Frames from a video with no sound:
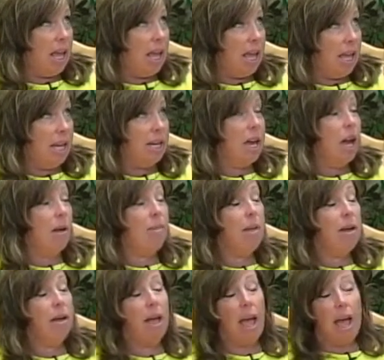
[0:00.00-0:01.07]

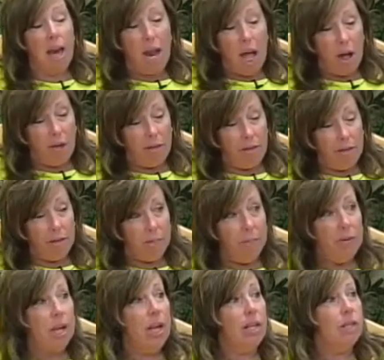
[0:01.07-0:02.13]
income, and health.
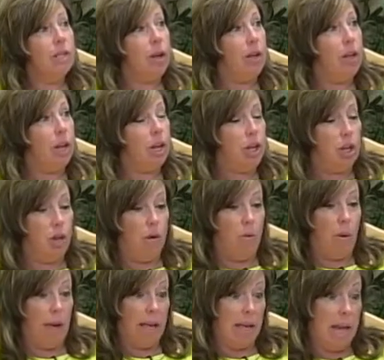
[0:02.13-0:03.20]
So that
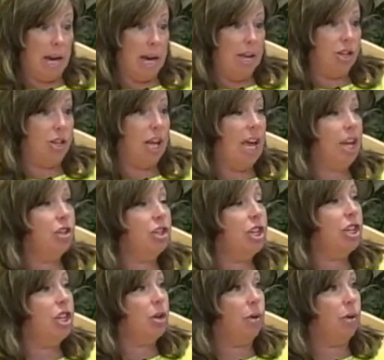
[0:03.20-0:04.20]
you get an education,